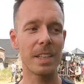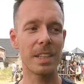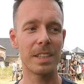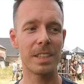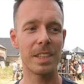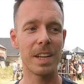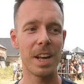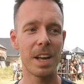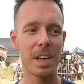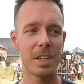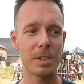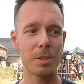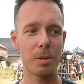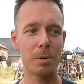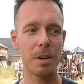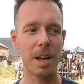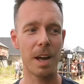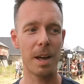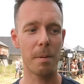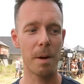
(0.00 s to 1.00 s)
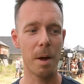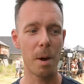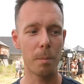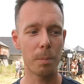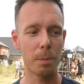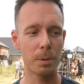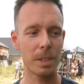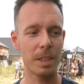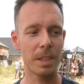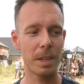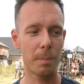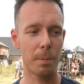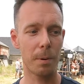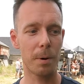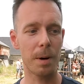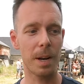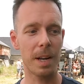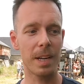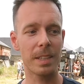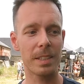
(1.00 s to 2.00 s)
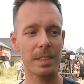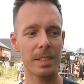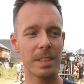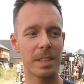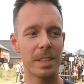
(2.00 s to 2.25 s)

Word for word: uh, so putting product